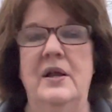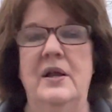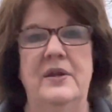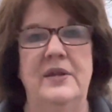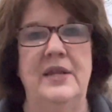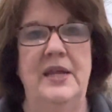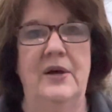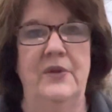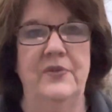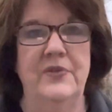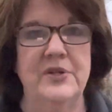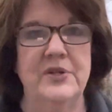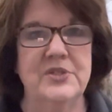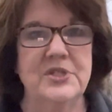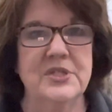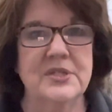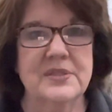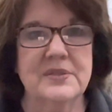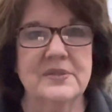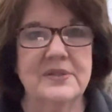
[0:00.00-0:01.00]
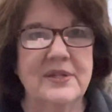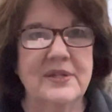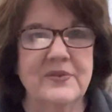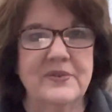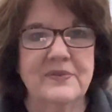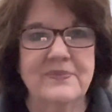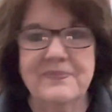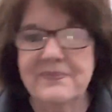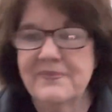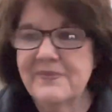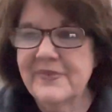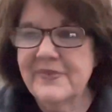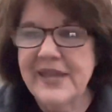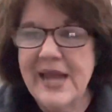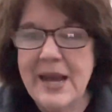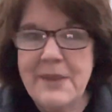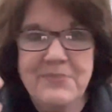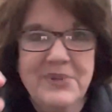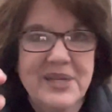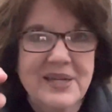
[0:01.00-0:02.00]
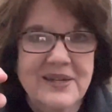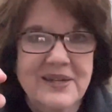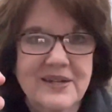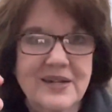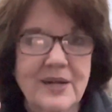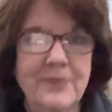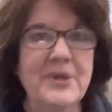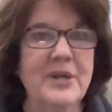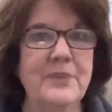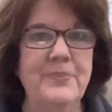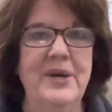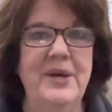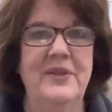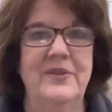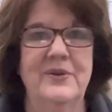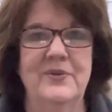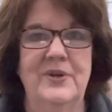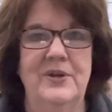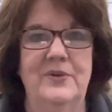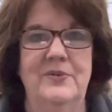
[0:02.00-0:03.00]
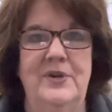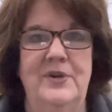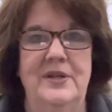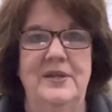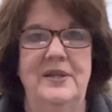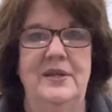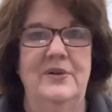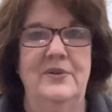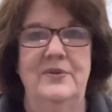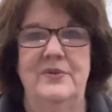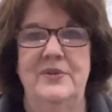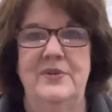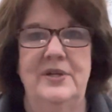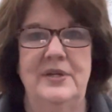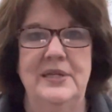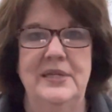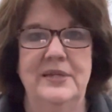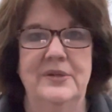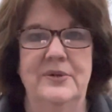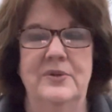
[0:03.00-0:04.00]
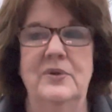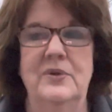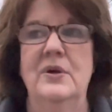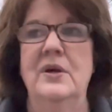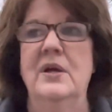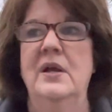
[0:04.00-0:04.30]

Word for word: Now, they're just, they're that big coming up out of the ground right now. They're little.